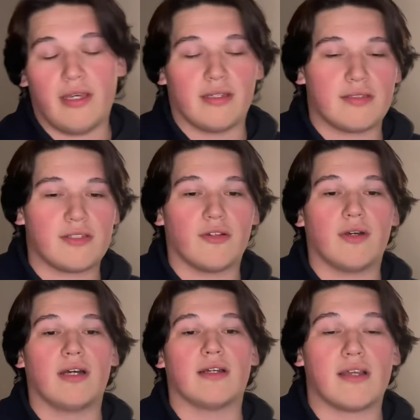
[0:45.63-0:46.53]

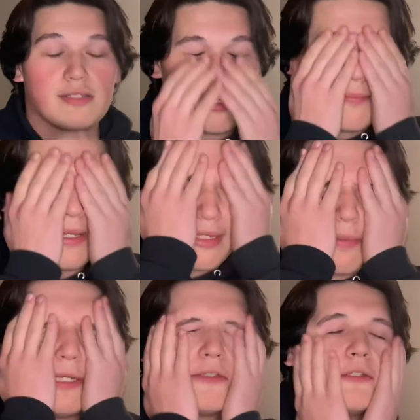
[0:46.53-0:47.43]
saw Black
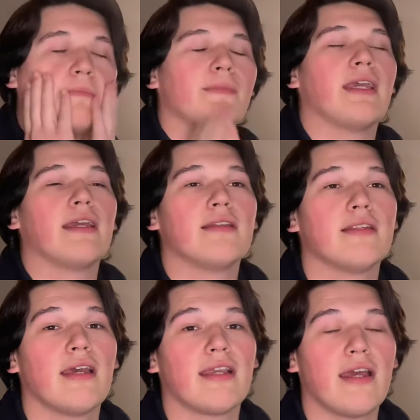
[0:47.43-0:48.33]
Panther, and
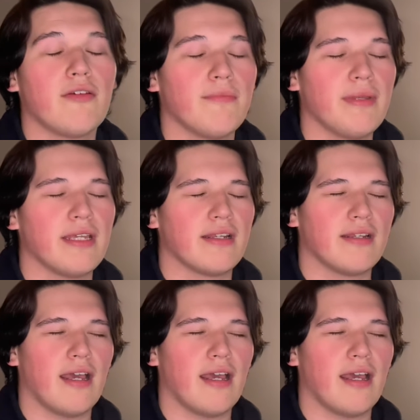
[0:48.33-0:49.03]
I gotta admit,